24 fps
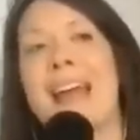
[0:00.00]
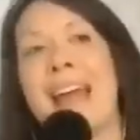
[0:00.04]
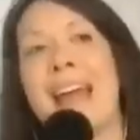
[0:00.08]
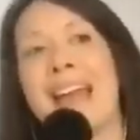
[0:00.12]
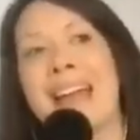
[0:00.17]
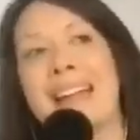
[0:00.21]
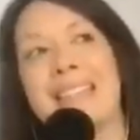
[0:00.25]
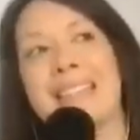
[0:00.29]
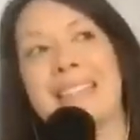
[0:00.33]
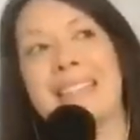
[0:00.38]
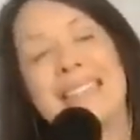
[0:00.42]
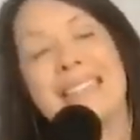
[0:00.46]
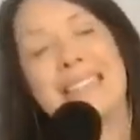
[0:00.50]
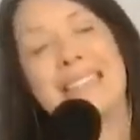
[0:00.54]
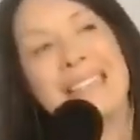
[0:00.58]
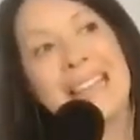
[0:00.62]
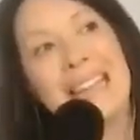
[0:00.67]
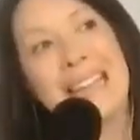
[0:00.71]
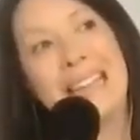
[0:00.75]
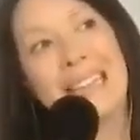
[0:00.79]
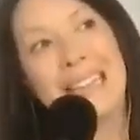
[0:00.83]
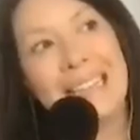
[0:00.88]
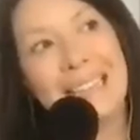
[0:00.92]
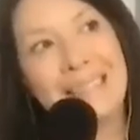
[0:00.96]
And
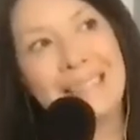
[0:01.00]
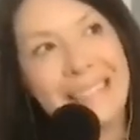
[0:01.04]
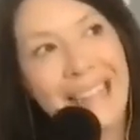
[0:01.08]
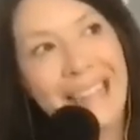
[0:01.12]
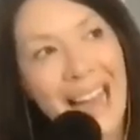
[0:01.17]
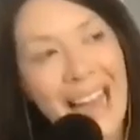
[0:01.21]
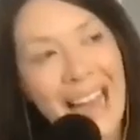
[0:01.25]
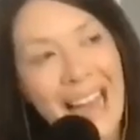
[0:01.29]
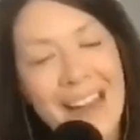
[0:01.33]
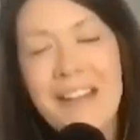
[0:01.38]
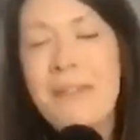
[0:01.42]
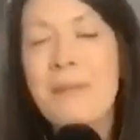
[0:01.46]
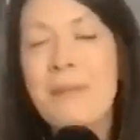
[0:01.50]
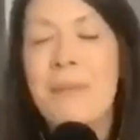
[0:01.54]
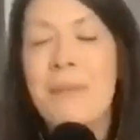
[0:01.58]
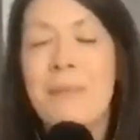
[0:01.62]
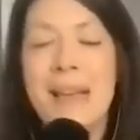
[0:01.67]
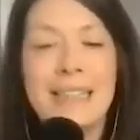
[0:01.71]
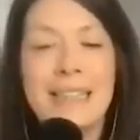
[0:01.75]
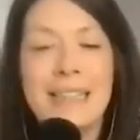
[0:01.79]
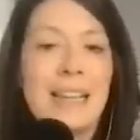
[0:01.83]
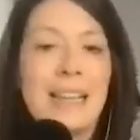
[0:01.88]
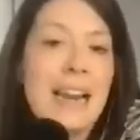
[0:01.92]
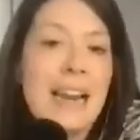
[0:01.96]
I don't know, it
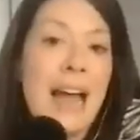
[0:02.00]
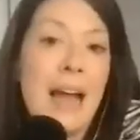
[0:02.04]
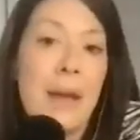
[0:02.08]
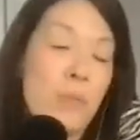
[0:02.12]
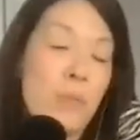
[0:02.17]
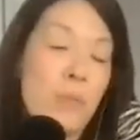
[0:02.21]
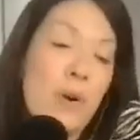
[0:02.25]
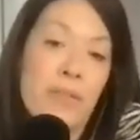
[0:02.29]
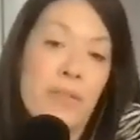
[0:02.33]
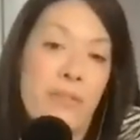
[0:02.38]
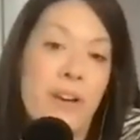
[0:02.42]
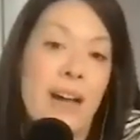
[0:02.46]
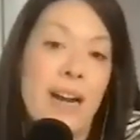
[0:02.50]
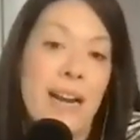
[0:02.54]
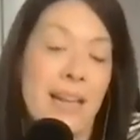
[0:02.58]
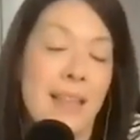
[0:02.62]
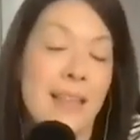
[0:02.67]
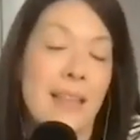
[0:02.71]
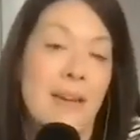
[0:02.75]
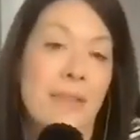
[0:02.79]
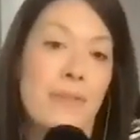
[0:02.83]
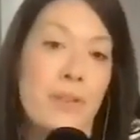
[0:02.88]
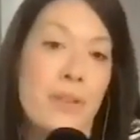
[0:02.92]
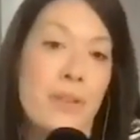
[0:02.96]
makes it more fun, I
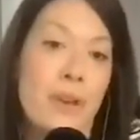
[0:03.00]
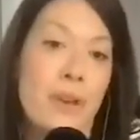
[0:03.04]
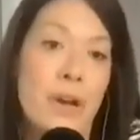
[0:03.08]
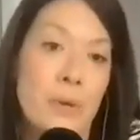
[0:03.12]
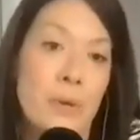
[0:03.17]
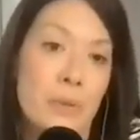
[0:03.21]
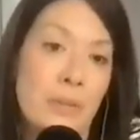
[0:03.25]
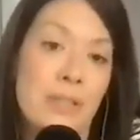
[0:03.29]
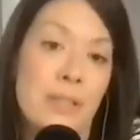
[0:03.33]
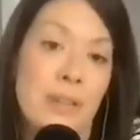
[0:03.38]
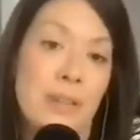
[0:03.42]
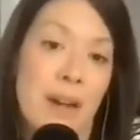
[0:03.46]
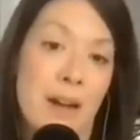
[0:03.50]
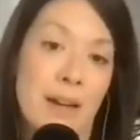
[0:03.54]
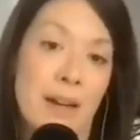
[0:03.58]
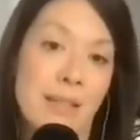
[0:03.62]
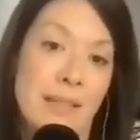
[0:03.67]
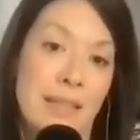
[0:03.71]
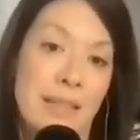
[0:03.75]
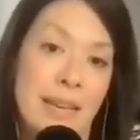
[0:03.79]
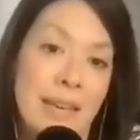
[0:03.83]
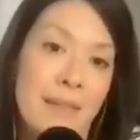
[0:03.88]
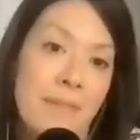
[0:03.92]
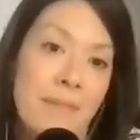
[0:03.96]
think, for the host,
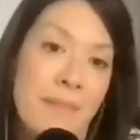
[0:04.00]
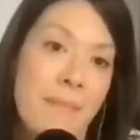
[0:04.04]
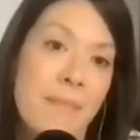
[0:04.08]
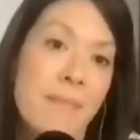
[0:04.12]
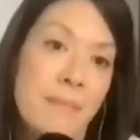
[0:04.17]
honestly.